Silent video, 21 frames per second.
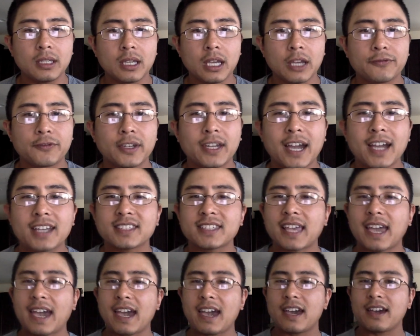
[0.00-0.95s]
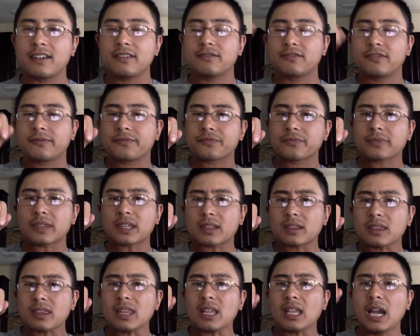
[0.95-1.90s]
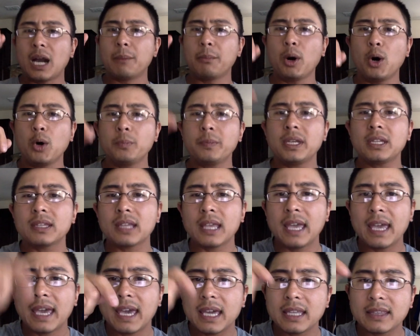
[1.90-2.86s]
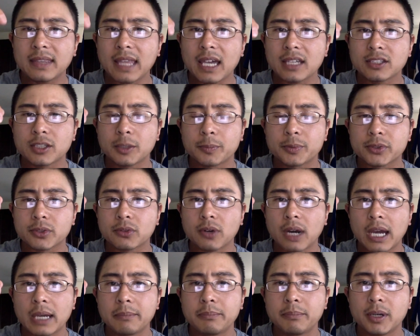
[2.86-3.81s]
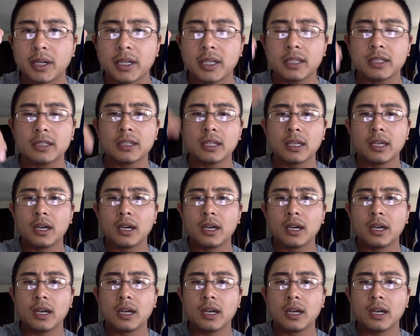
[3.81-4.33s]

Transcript: If you guys have a moment, hit that subscribe button.